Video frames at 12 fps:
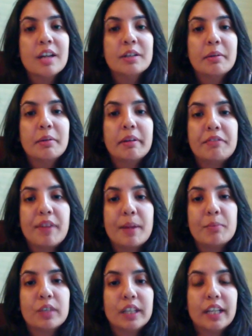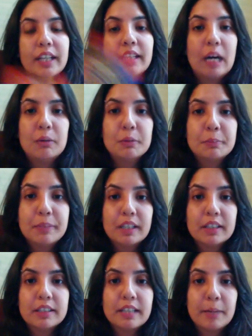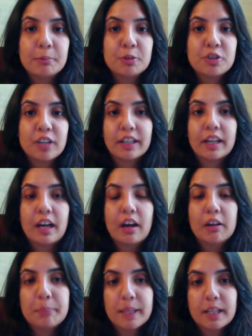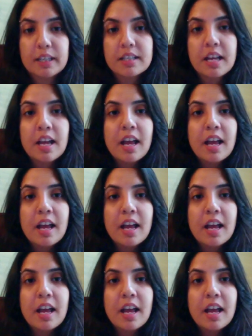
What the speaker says: twin flame reading, now would be a good time to check it out, because